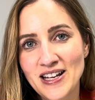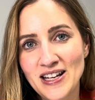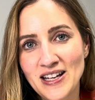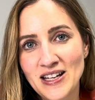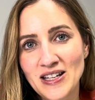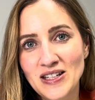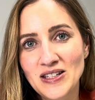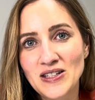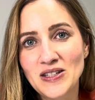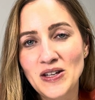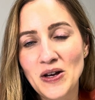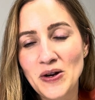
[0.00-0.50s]

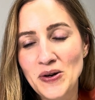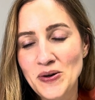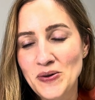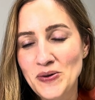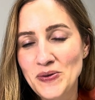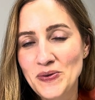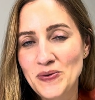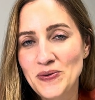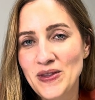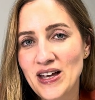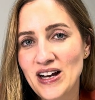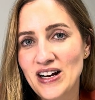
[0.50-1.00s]

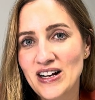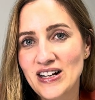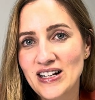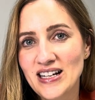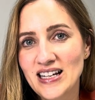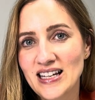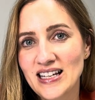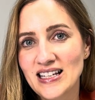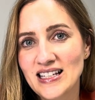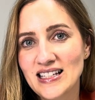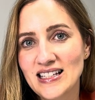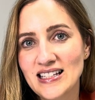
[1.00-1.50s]
So there
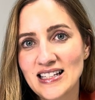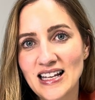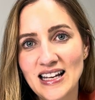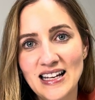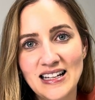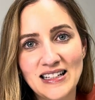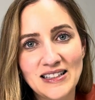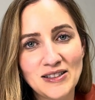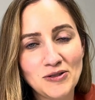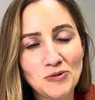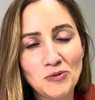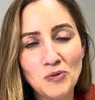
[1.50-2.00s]
is
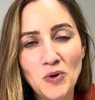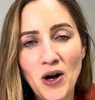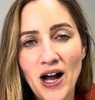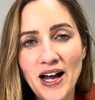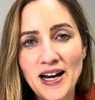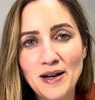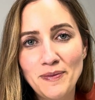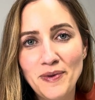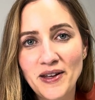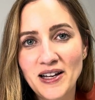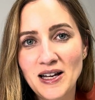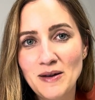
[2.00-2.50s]
wide
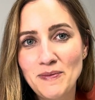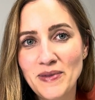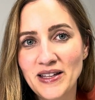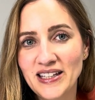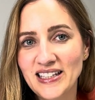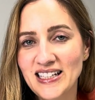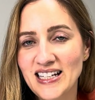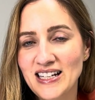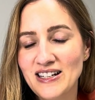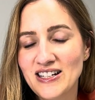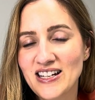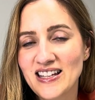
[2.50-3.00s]

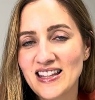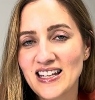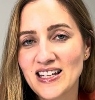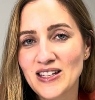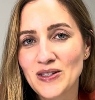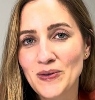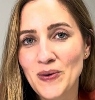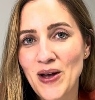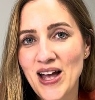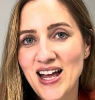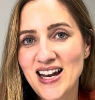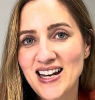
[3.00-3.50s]
applicability to this
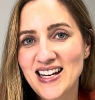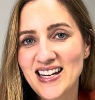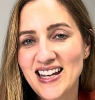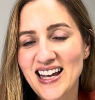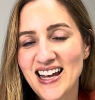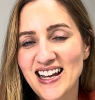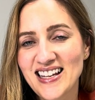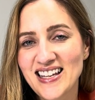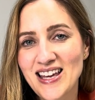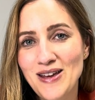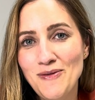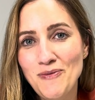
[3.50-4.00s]
one.
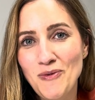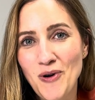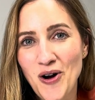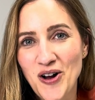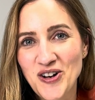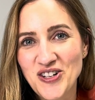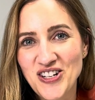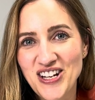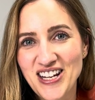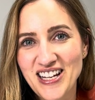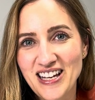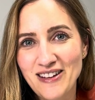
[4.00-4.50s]
Keep
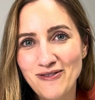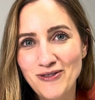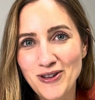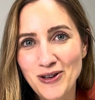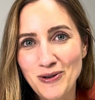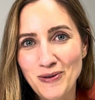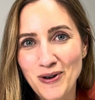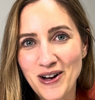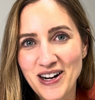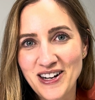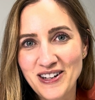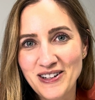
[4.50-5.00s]
watching if you
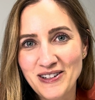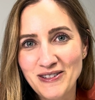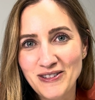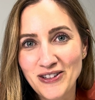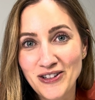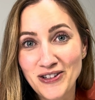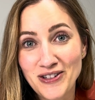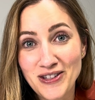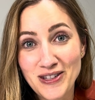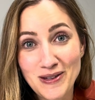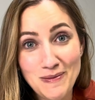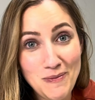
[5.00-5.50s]
want to
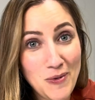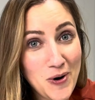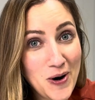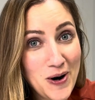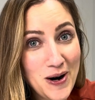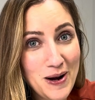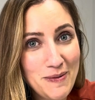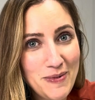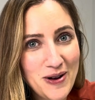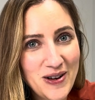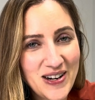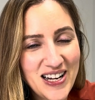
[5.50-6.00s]
learn some more
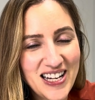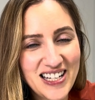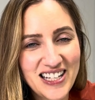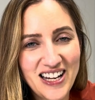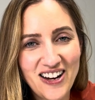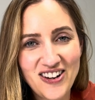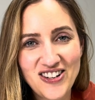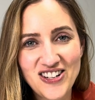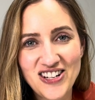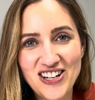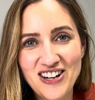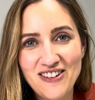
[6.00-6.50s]
about
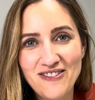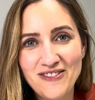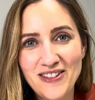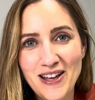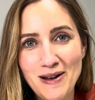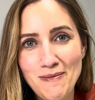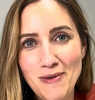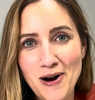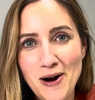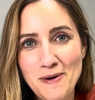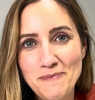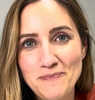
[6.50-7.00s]
induction of
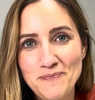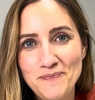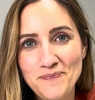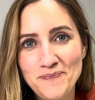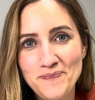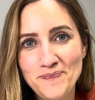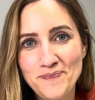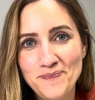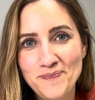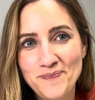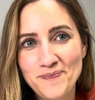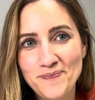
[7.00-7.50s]
labor.
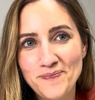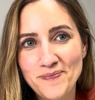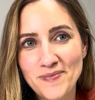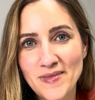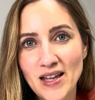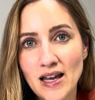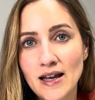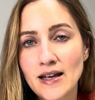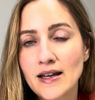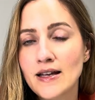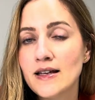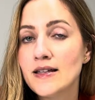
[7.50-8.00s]

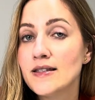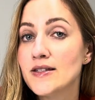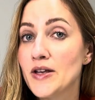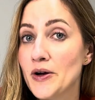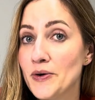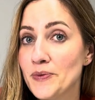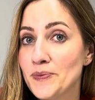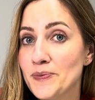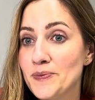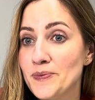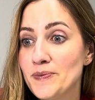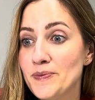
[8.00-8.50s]
So
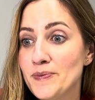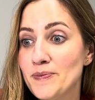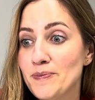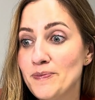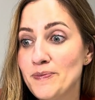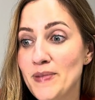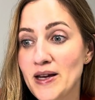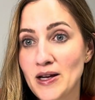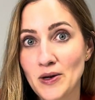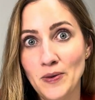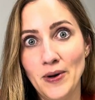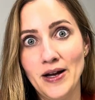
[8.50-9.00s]

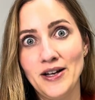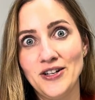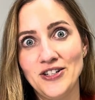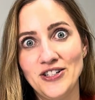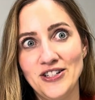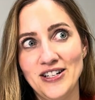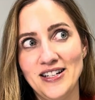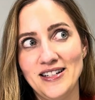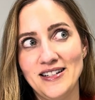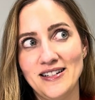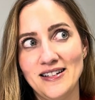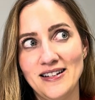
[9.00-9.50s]
big
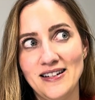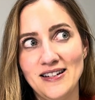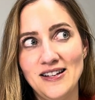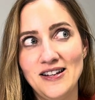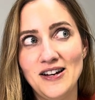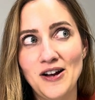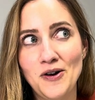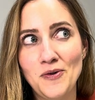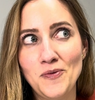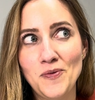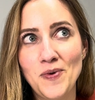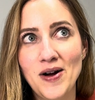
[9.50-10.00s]
question,
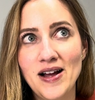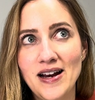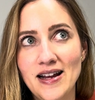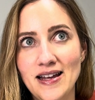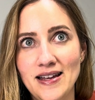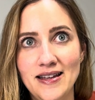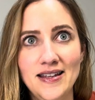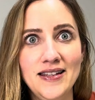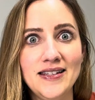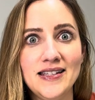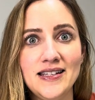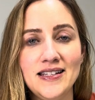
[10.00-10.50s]
what
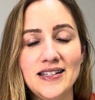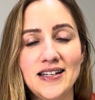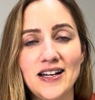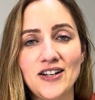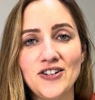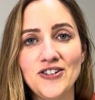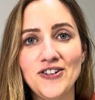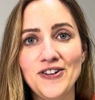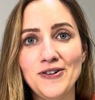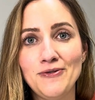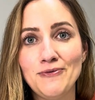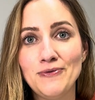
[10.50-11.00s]
is
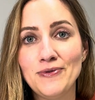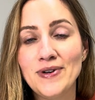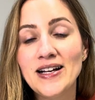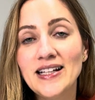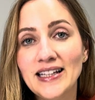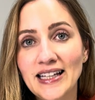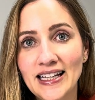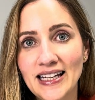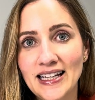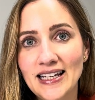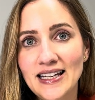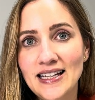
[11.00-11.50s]
induction
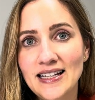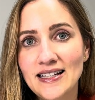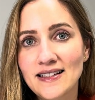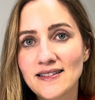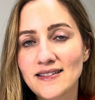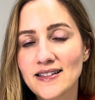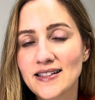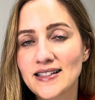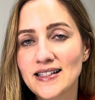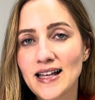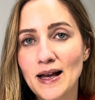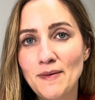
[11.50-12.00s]
really?
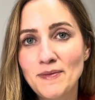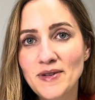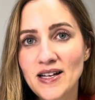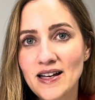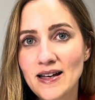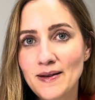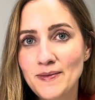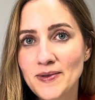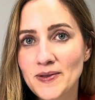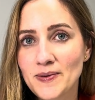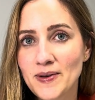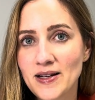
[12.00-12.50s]

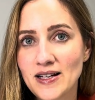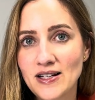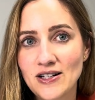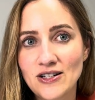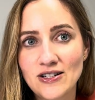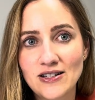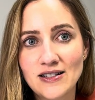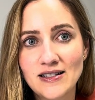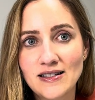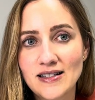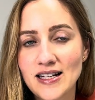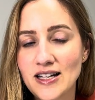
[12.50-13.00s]
Sometimes when
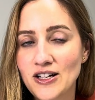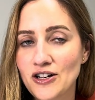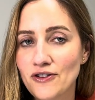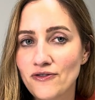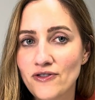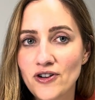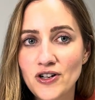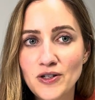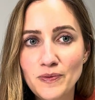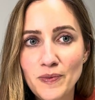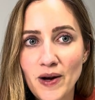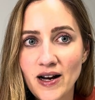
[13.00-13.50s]
you're in your
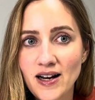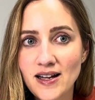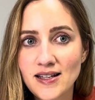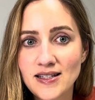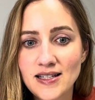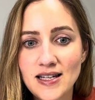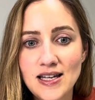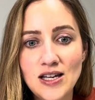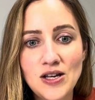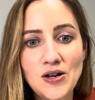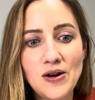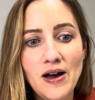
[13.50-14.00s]
first pregnancy,
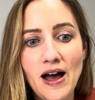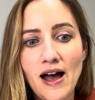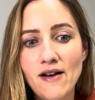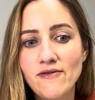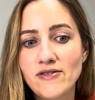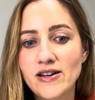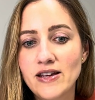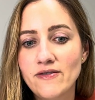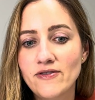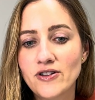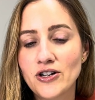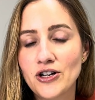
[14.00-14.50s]
you haven't
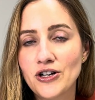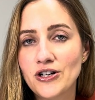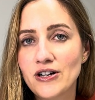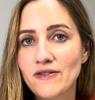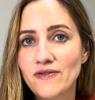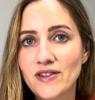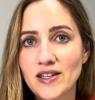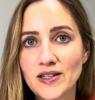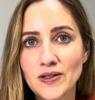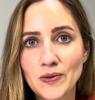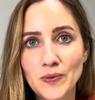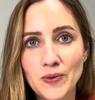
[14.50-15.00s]
even heard of
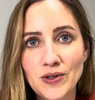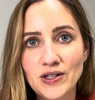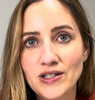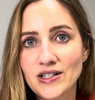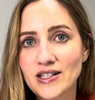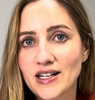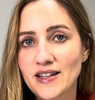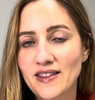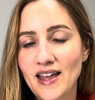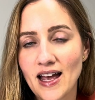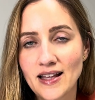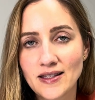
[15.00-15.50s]
this word,
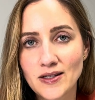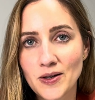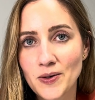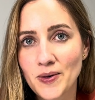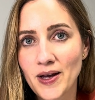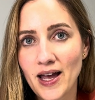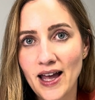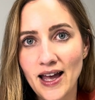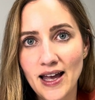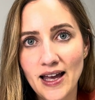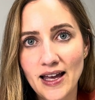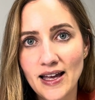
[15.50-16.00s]
and that's
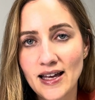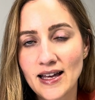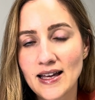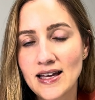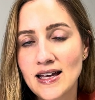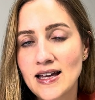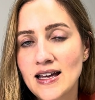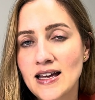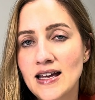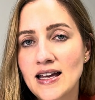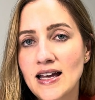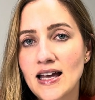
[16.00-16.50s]
okay.
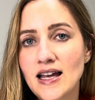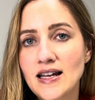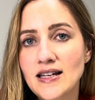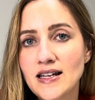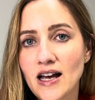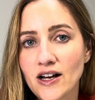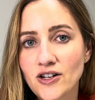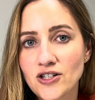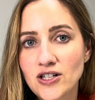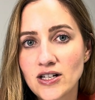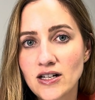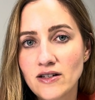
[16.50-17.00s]

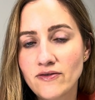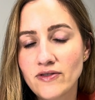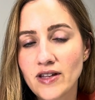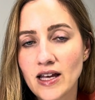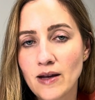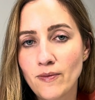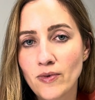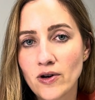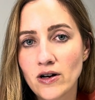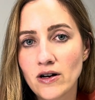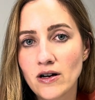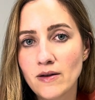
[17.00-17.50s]
Induction of
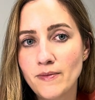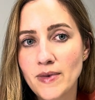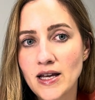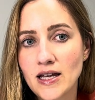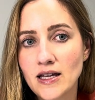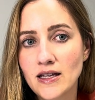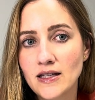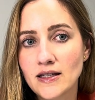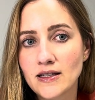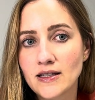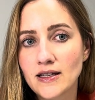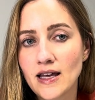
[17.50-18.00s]
labor
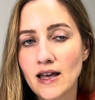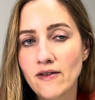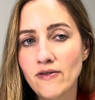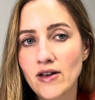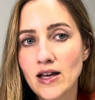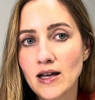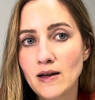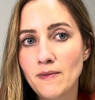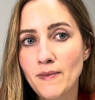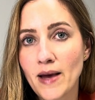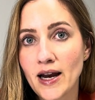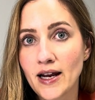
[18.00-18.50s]
means
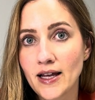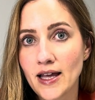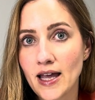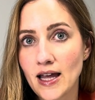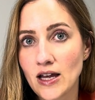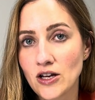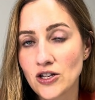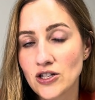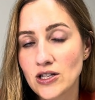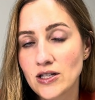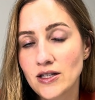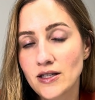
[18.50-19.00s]
giving
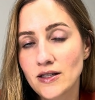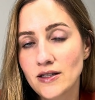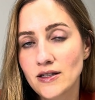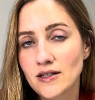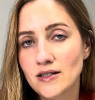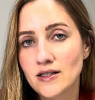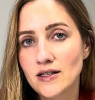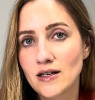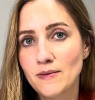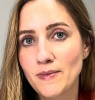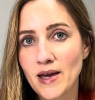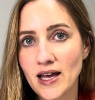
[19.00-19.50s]
medications
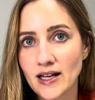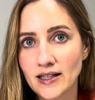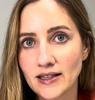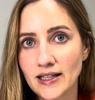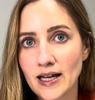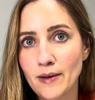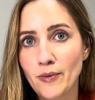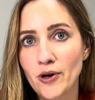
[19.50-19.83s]
to make labor